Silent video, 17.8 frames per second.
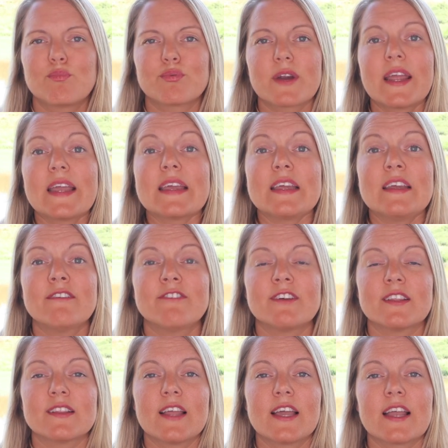break
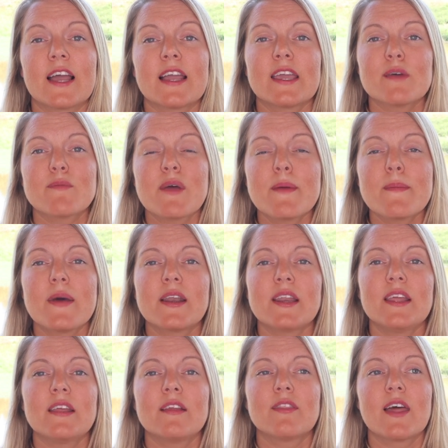even. Like, I get my
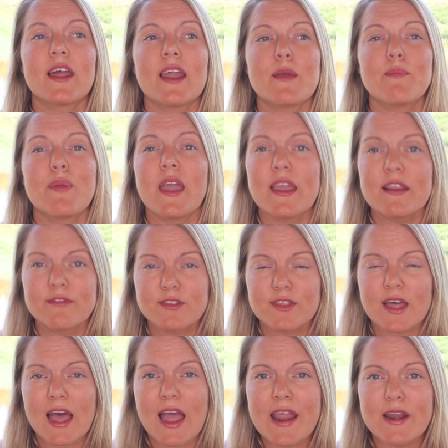money that I paid for
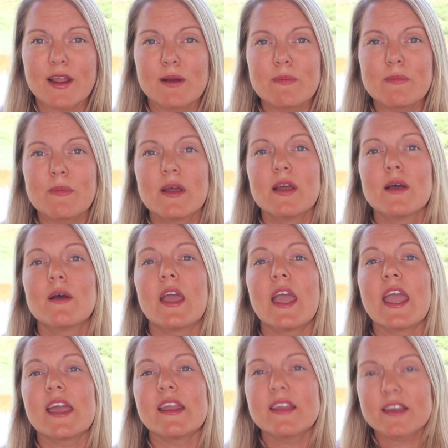the item,
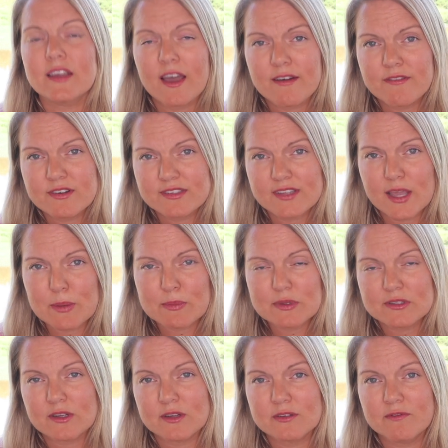and it covers
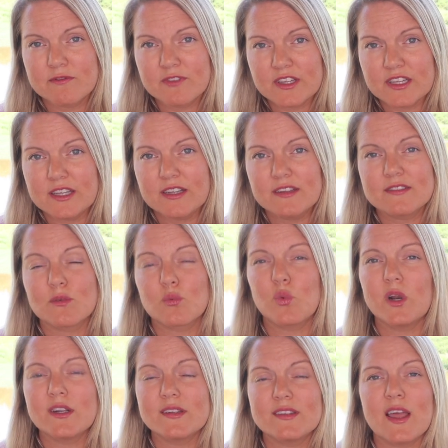Amazon fees.
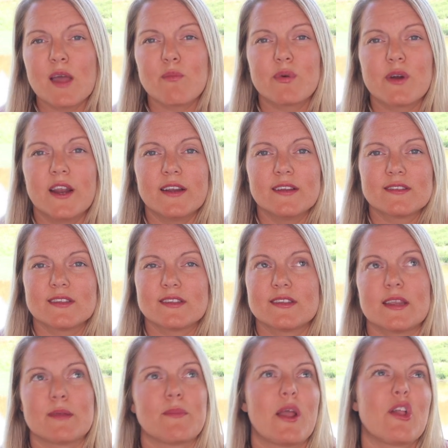What is that price? That's
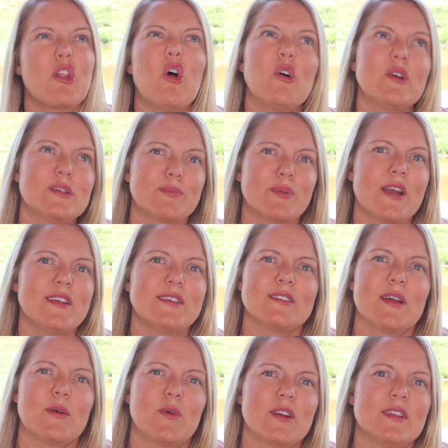like my lowest
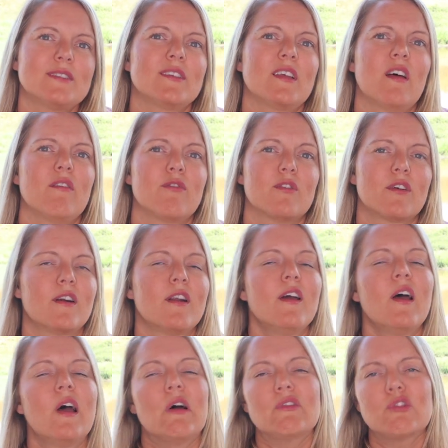price I want to sell it for.
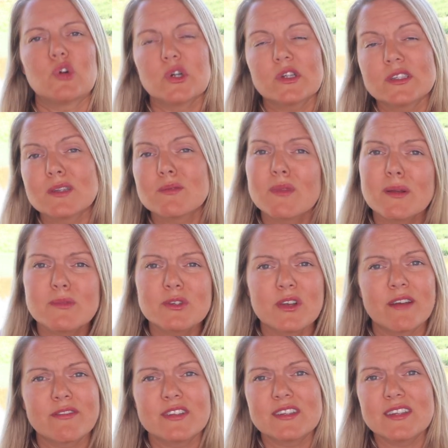Of course, sometimes
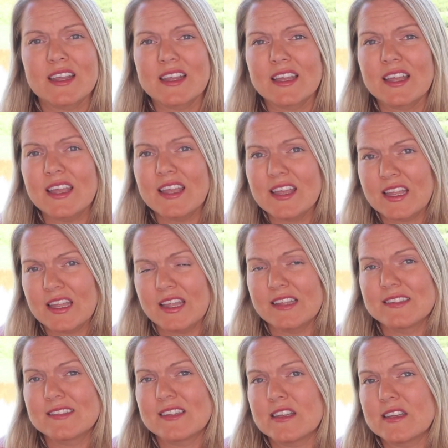you have to take a hit
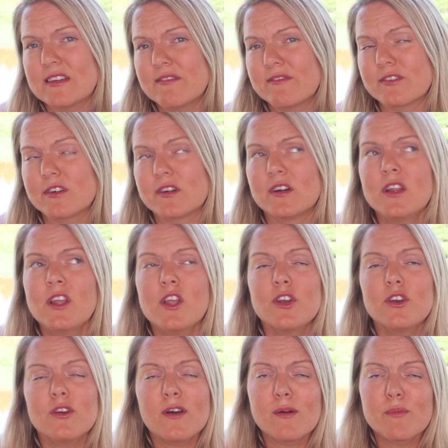and sell it for
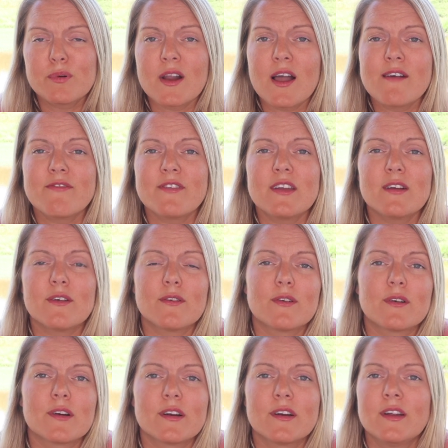no profit,
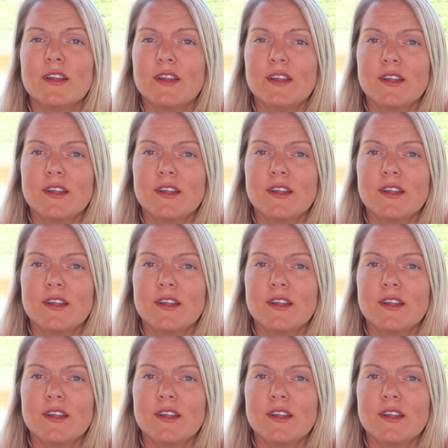or